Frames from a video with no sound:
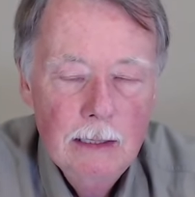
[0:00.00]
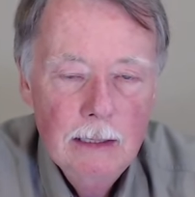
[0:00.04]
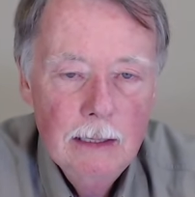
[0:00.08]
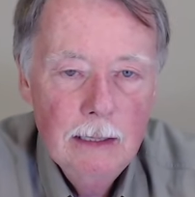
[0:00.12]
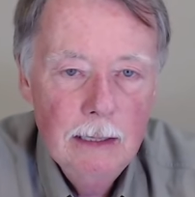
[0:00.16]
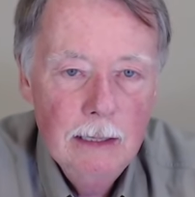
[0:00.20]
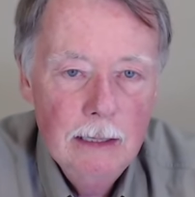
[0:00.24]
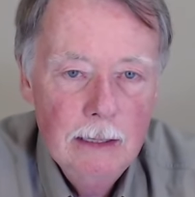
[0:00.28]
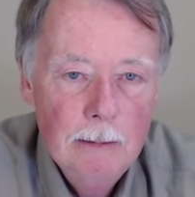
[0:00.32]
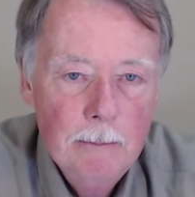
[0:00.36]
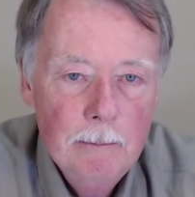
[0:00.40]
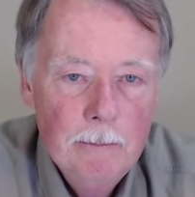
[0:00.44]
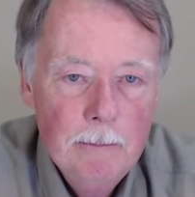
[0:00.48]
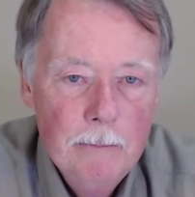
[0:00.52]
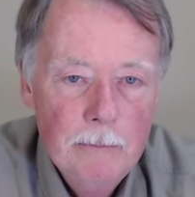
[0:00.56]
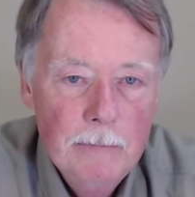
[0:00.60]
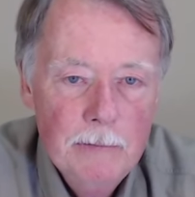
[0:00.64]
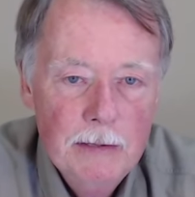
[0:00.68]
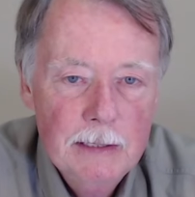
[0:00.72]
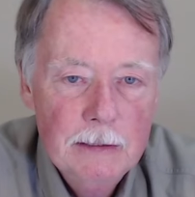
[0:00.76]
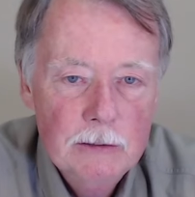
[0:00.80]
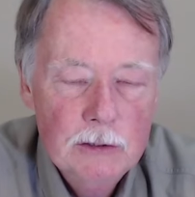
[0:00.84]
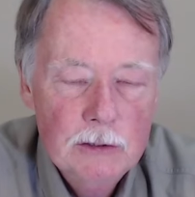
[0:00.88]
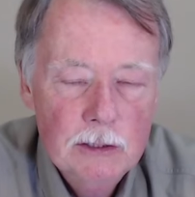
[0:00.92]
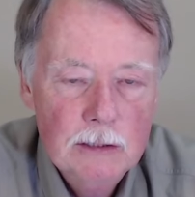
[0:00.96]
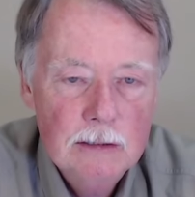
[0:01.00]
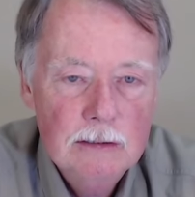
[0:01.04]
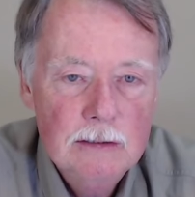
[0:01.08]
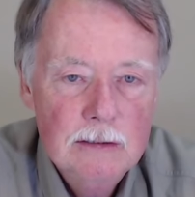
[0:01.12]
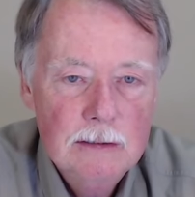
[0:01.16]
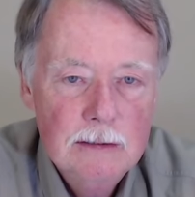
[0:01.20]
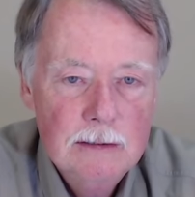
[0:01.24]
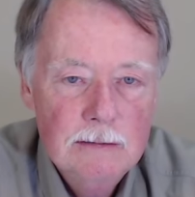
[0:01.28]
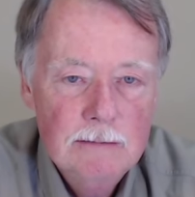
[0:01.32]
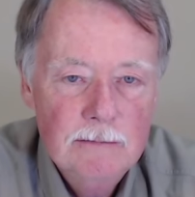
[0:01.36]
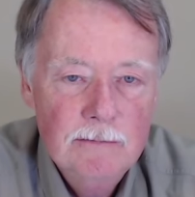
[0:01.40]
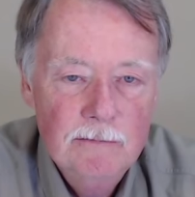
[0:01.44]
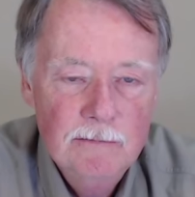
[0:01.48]
Um, it's
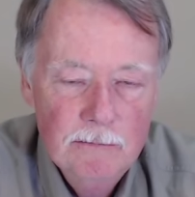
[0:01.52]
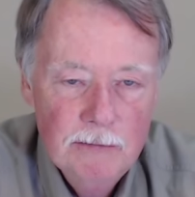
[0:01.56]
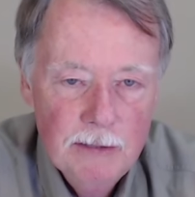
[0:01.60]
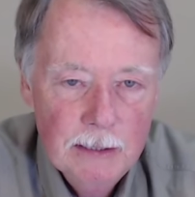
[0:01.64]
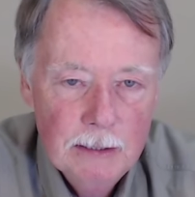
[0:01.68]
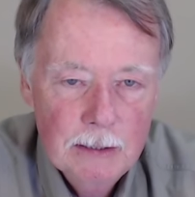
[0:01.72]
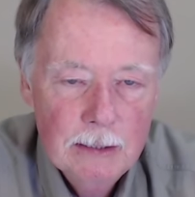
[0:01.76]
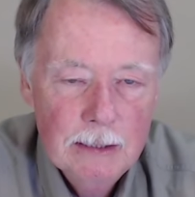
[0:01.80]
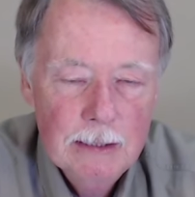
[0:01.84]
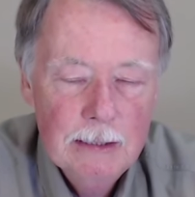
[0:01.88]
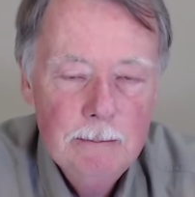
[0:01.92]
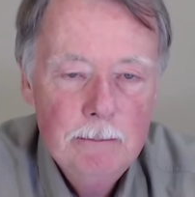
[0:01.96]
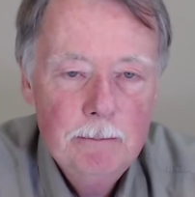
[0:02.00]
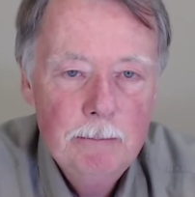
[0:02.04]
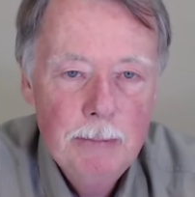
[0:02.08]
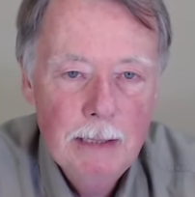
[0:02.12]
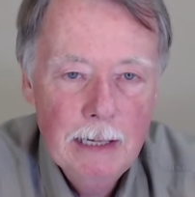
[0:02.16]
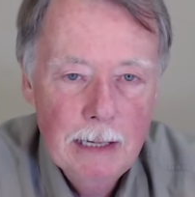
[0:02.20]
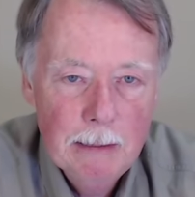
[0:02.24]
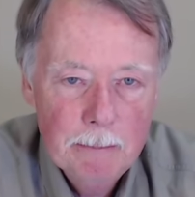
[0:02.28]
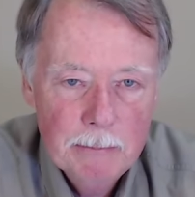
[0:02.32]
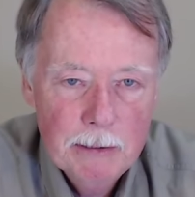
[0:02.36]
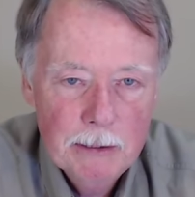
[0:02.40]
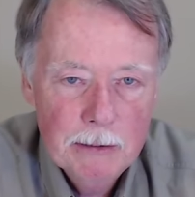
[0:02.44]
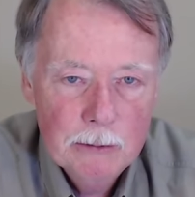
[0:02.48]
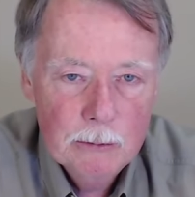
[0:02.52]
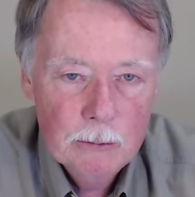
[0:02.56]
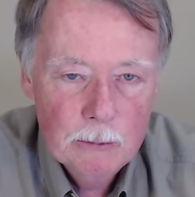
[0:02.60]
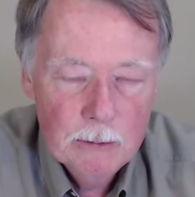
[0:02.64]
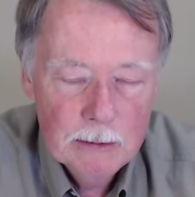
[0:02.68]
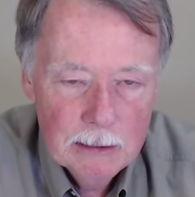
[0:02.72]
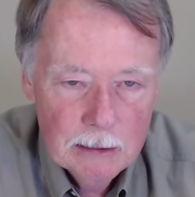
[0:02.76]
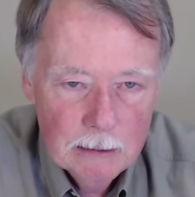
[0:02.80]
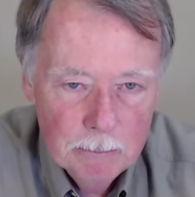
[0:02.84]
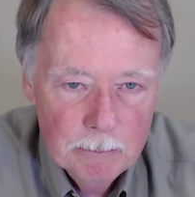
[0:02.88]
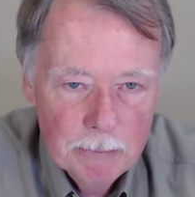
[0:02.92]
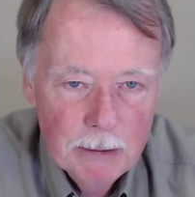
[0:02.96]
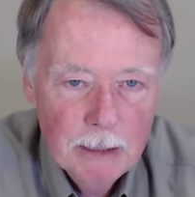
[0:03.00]
just very popular
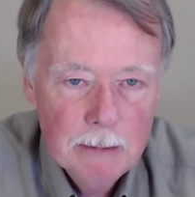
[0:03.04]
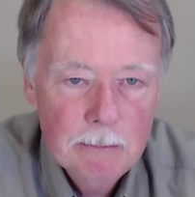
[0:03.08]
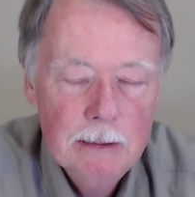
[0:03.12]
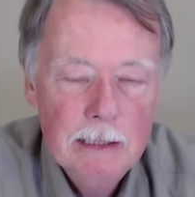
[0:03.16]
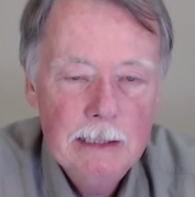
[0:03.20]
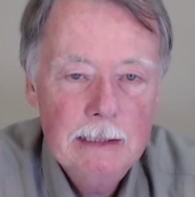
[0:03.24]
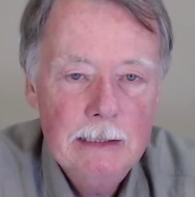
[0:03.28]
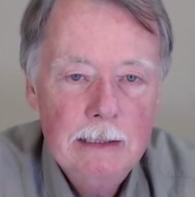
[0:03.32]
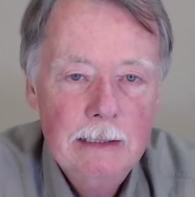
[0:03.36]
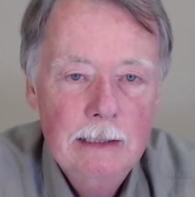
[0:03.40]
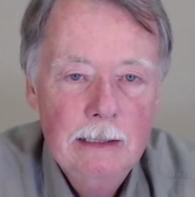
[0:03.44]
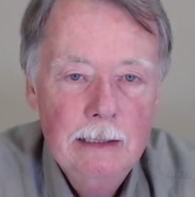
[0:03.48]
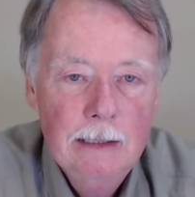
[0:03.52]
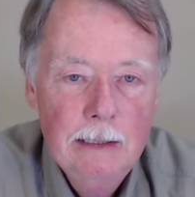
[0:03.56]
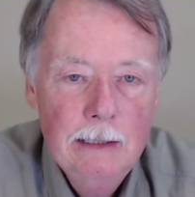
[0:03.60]
with the public.